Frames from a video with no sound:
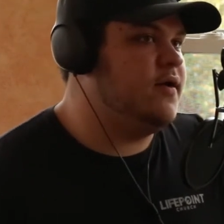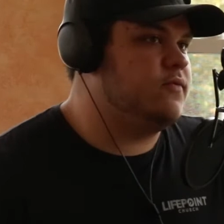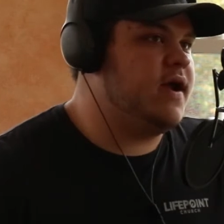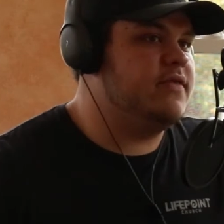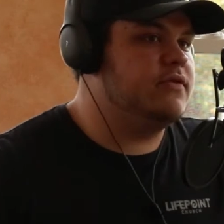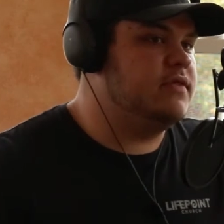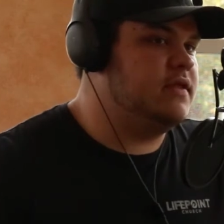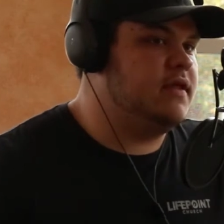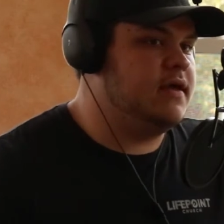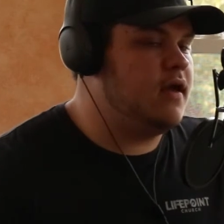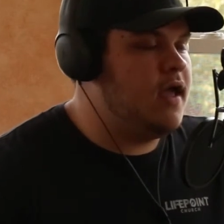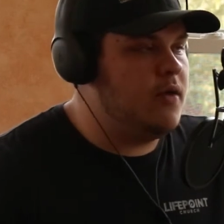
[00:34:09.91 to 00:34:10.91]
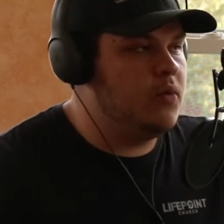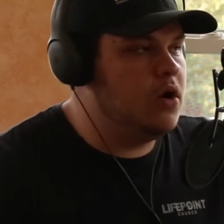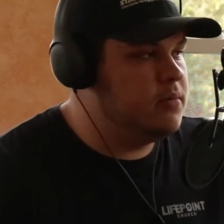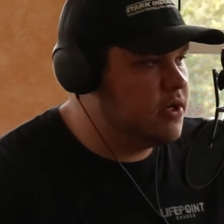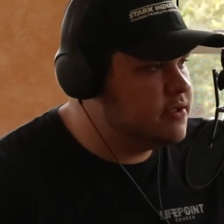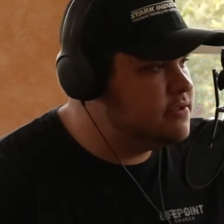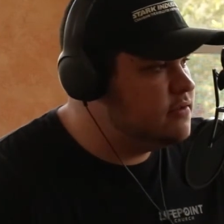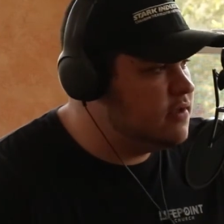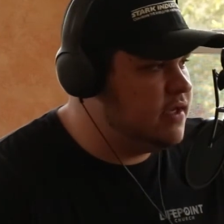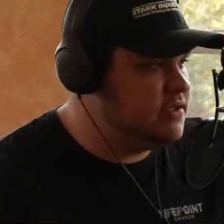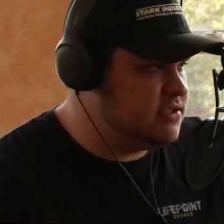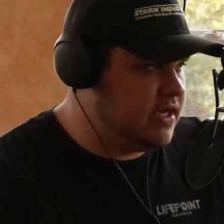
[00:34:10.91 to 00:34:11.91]
rather than, like, a Walmart,
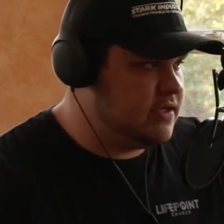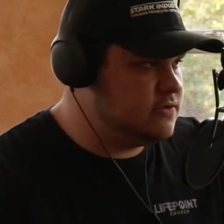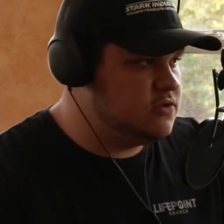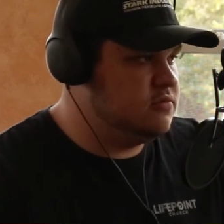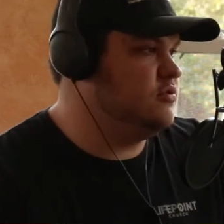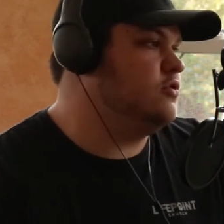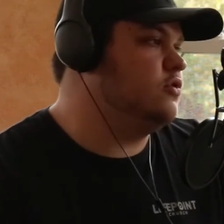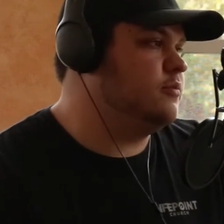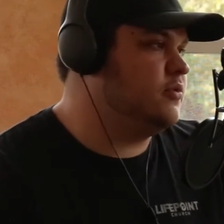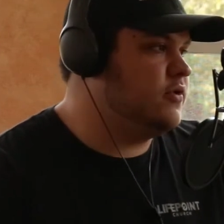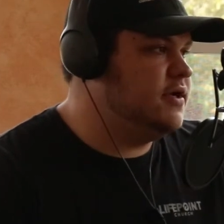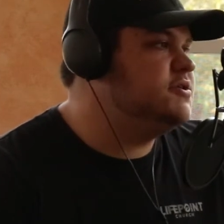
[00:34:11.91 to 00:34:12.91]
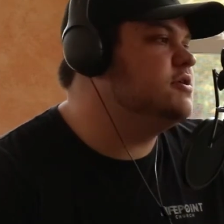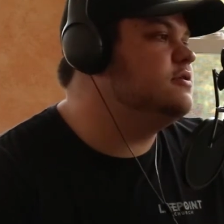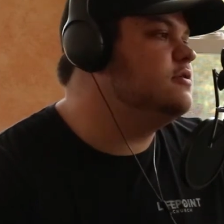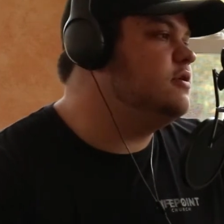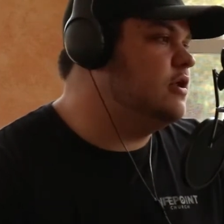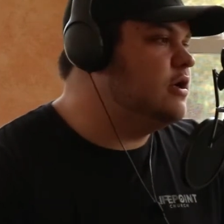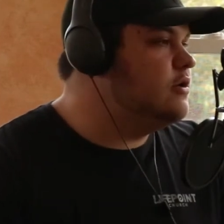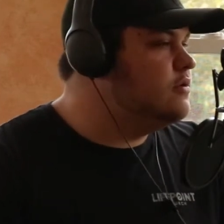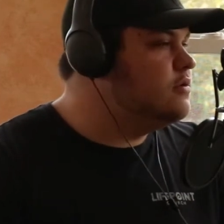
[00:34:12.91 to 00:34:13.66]
a giant super corporation, you know?